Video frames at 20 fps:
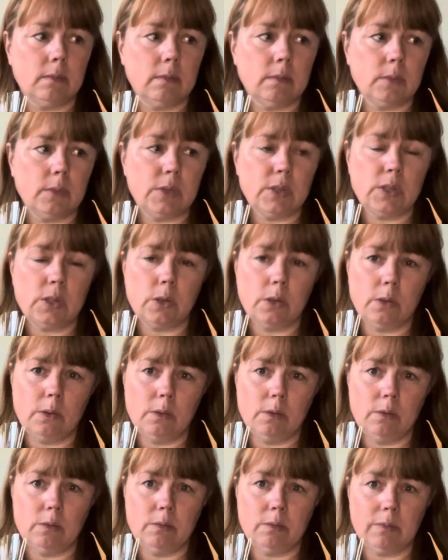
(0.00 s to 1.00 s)

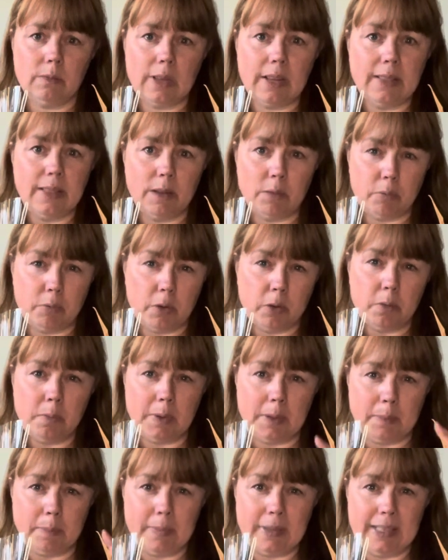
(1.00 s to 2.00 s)
So, and they'll
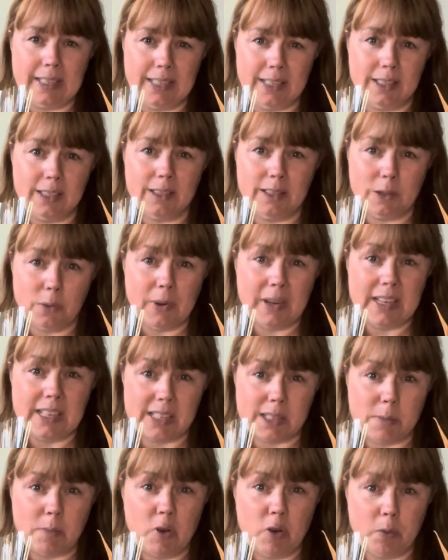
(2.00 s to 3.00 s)
probably be quite
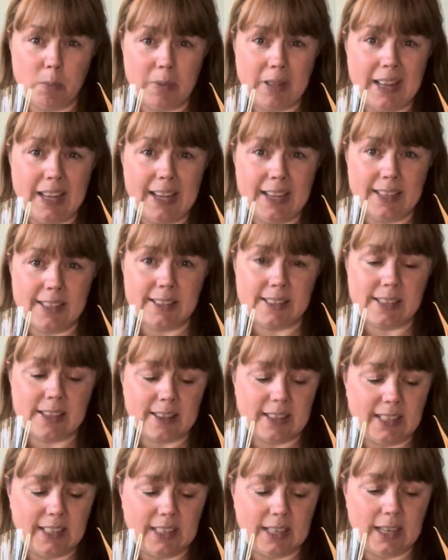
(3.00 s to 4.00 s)
small plants, I
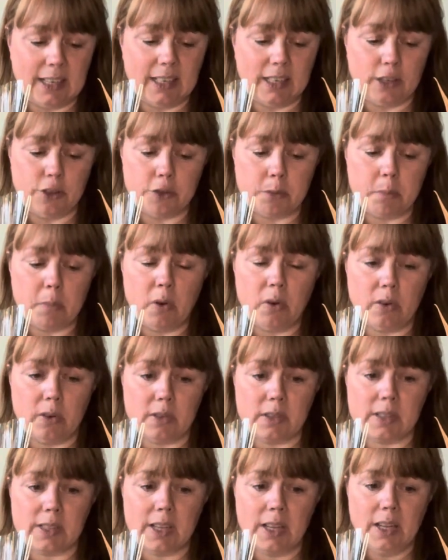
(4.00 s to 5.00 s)
think 9-inch
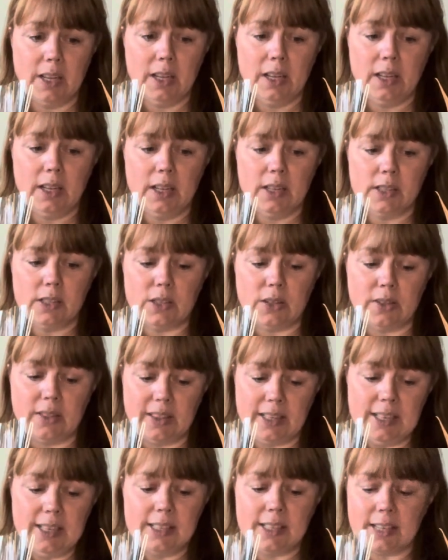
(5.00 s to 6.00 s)
pots. So
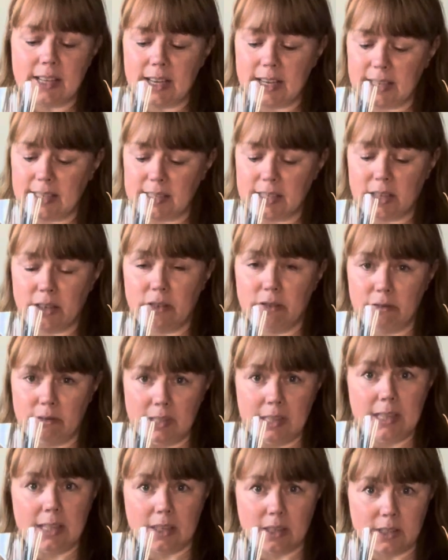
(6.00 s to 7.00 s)
these guys are
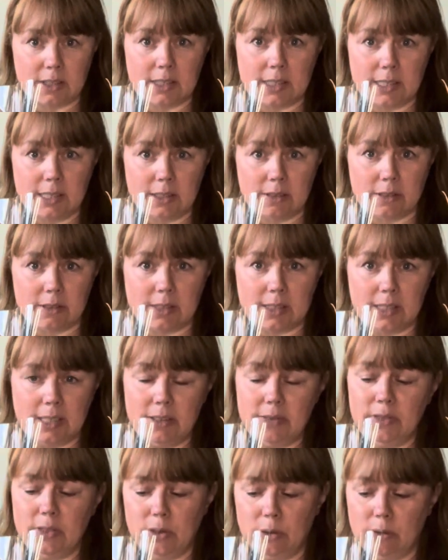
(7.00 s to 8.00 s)
really good deals,
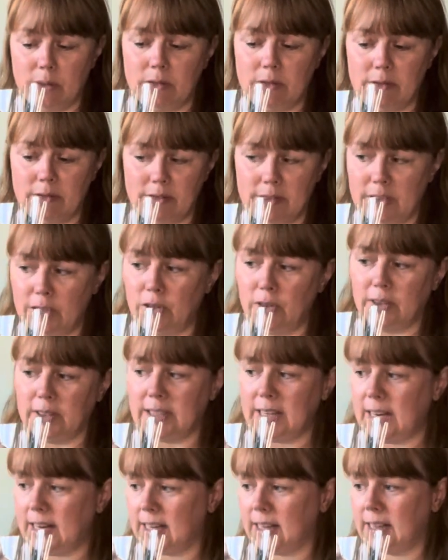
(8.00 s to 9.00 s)
even though they're not
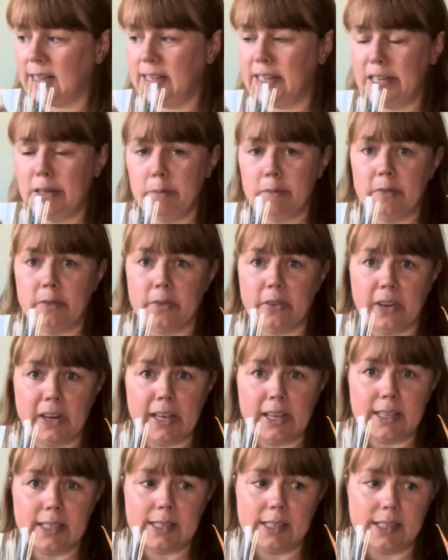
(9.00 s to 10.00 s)
technically named
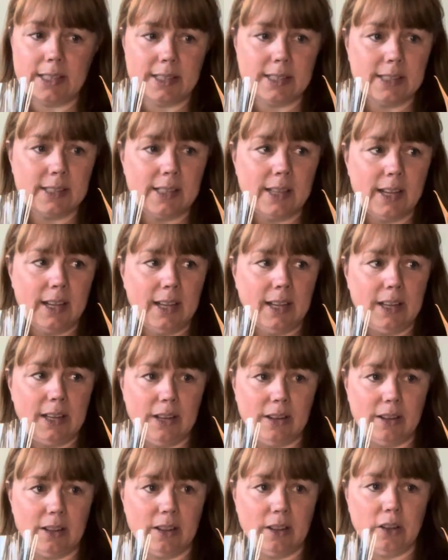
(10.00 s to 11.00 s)
varieties.
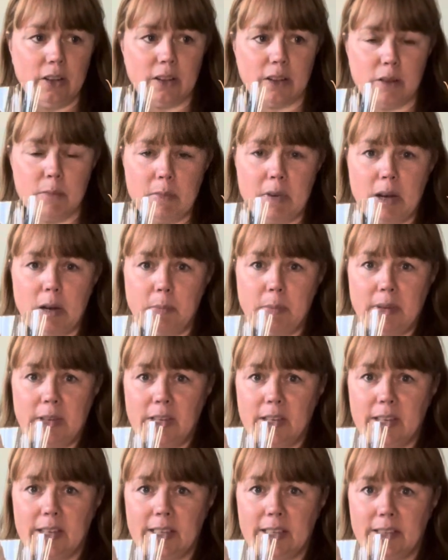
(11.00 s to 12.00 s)
You can look them up and
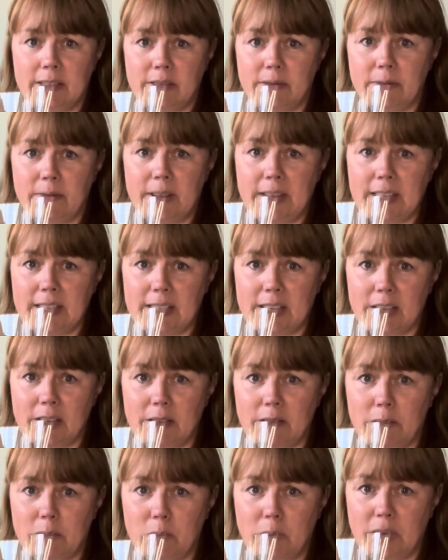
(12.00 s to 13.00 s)
you can find out
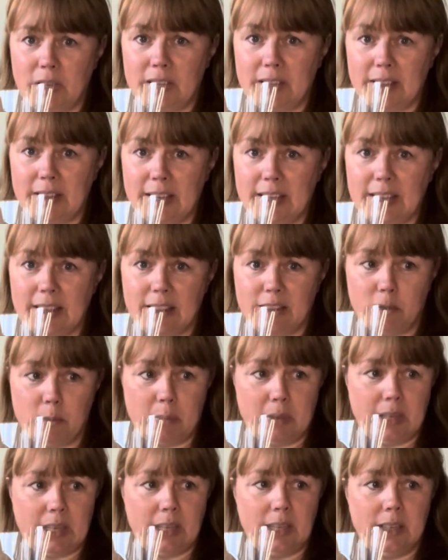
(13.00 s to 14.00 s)
what you think they'll
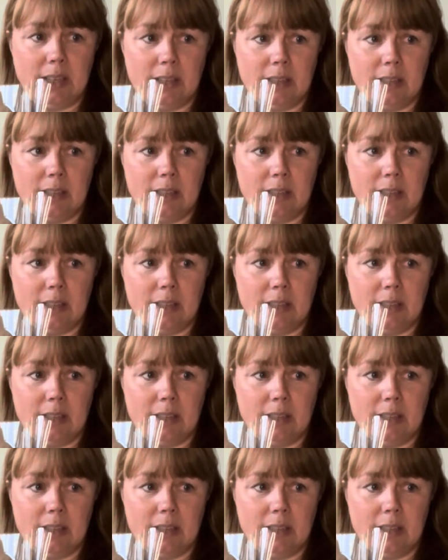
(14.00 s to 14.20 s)
be,